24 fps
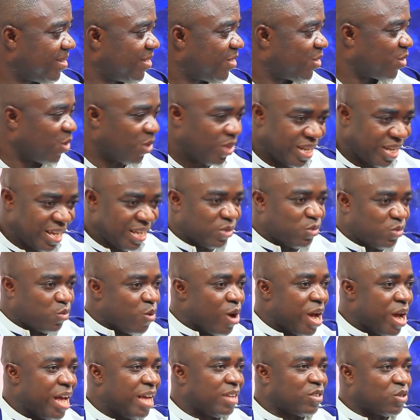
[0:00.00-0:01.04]
So this is
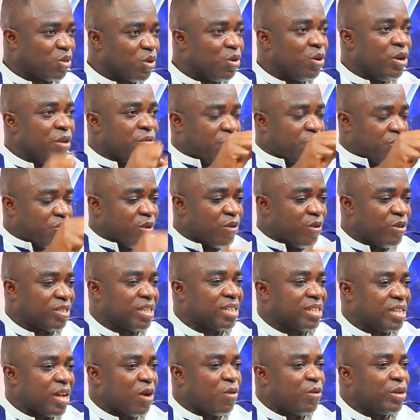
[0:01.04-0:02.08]
where, so if for
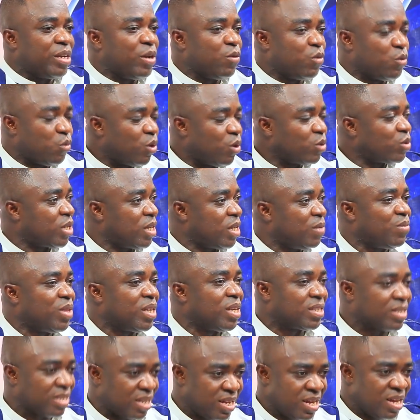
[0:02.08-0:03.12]
instance Sarkodie would want to keep
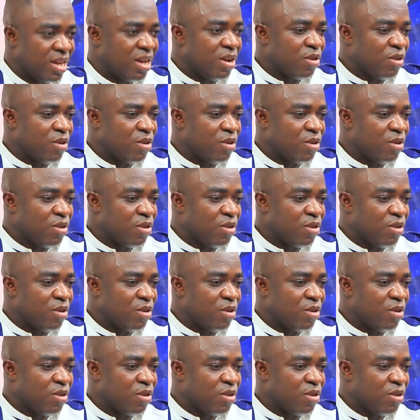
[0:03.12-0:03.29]
this,